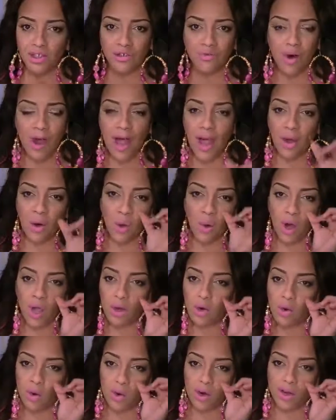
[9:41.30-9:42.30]
dry
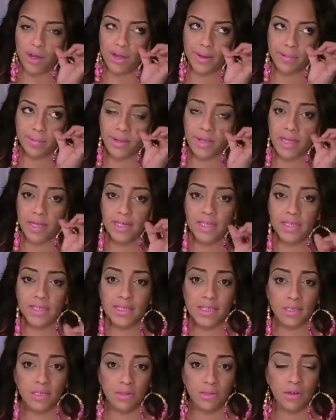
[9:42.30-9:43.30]
oil on it,
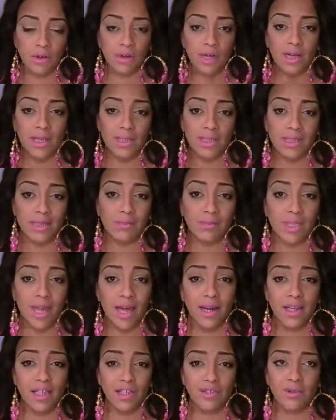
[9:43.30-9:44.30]
because, you know, like I said, it was
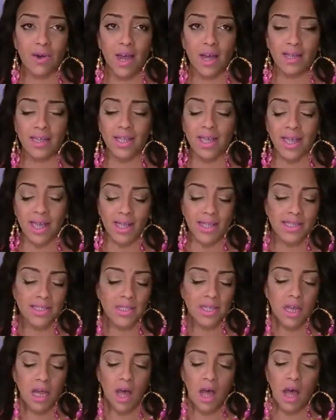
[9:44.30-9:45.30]
kind of dry at the
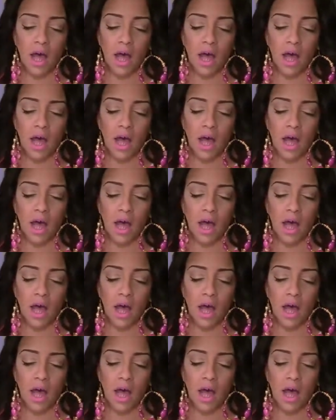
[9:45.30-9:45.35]
ends.